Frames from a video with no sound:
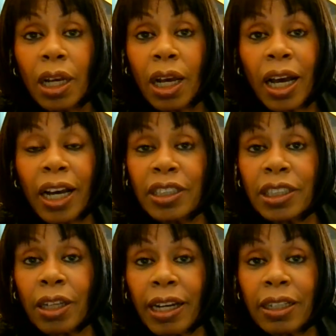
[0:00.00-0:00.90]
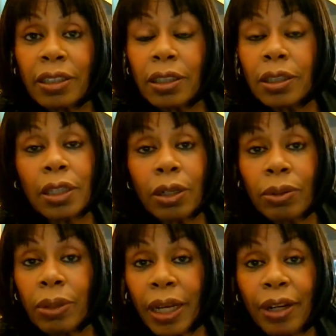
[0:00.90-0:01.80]
and silent.
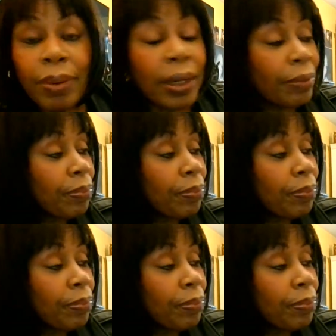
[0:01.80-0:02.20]
So anyway,